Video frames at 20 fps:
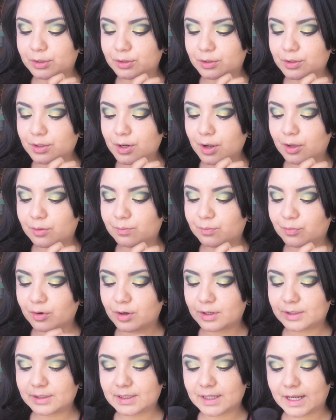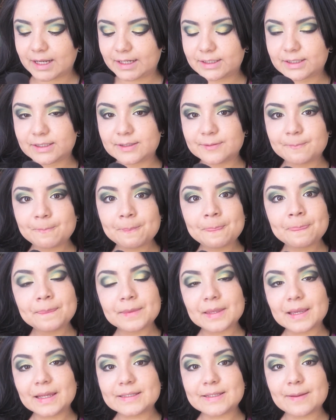It's called Bronze Lights.
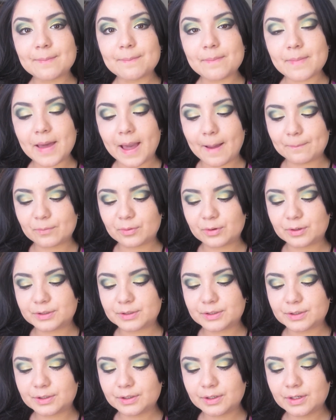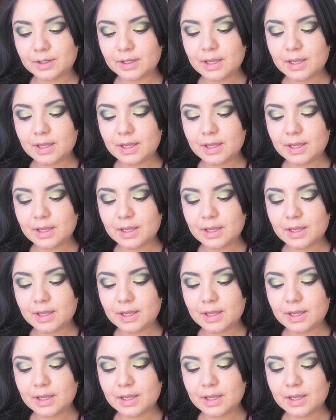It's a matte bronzer.